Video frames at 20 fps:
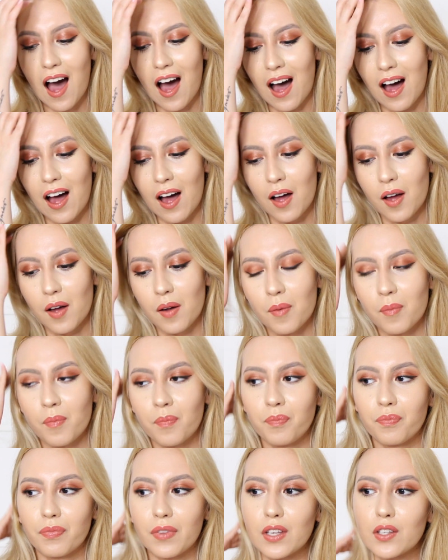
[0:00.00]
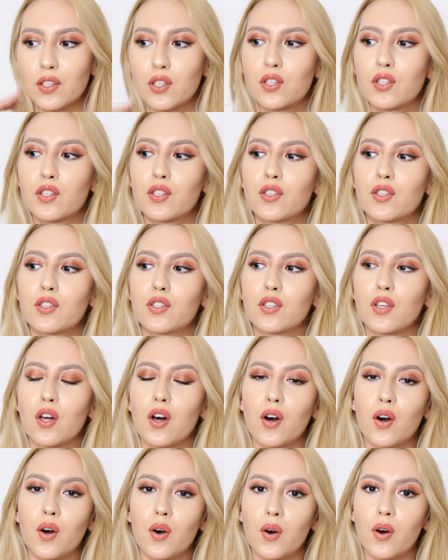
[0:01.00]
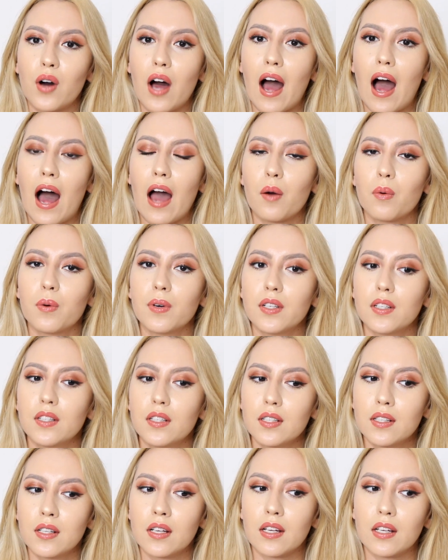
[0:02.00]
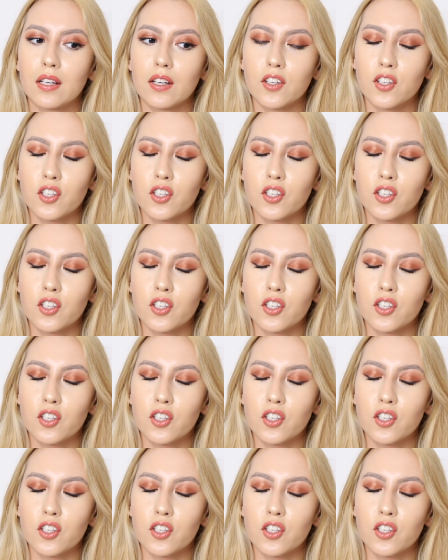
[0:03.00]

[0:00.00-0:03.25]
Um, so I will